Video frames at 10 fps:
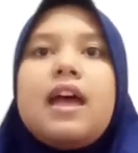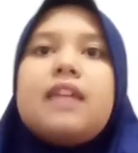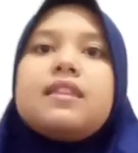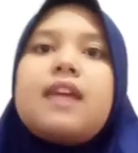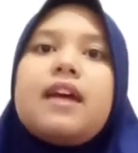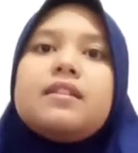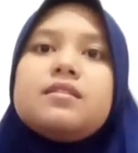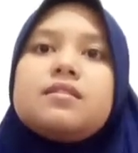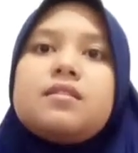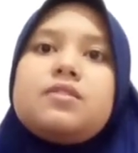And
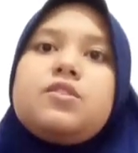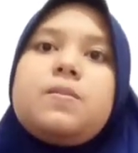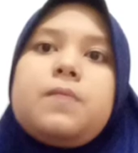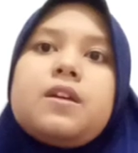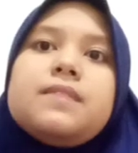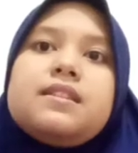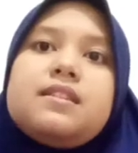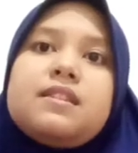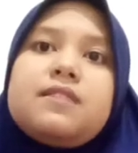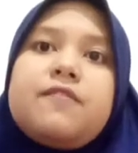then,
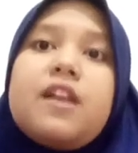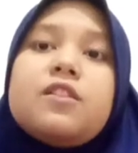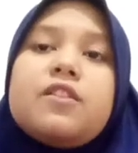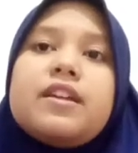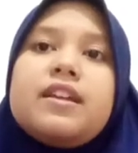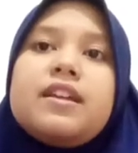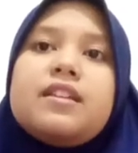socio-pragmatic failure,